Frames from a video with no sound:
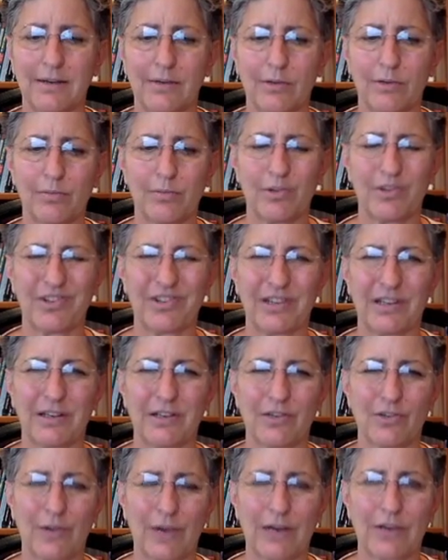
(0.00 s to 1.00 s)
It was mostly
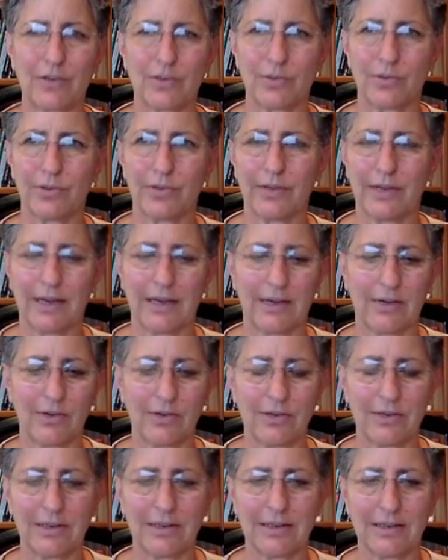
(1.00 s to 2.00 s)
contractual that I
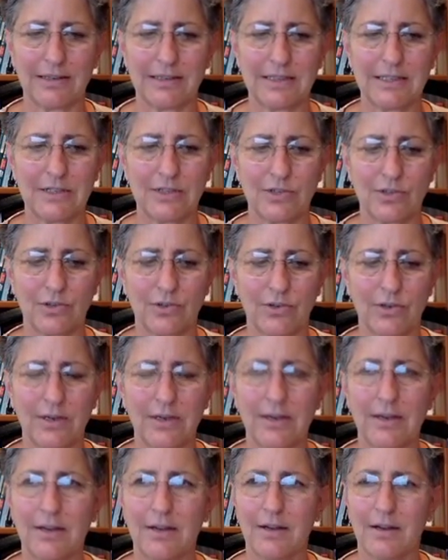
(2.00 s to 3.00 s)
couldn't get a teacher
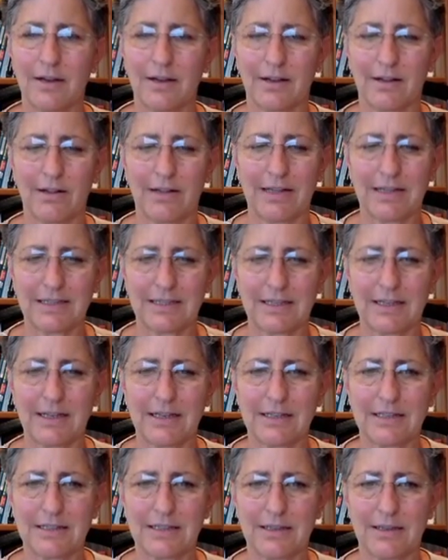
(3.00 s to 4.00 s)
a class size.